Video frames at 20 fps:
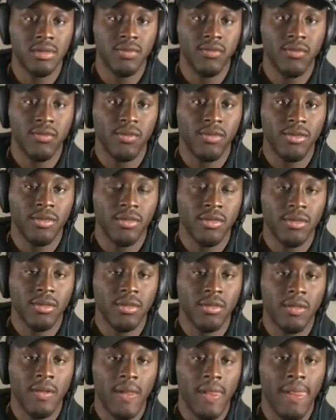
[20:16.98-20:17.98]

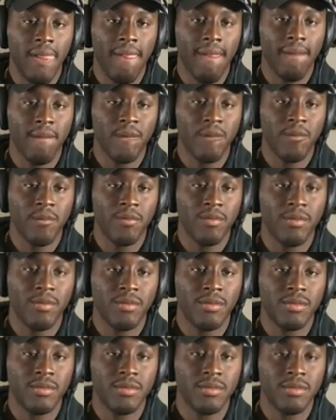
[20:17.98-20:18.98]

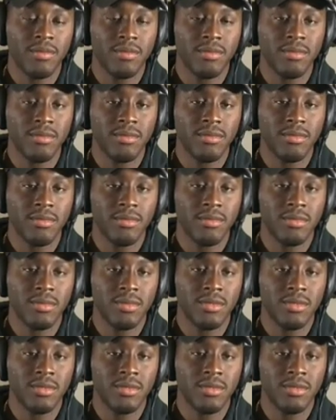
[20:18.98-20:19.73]
No words are spoken by the person on screen.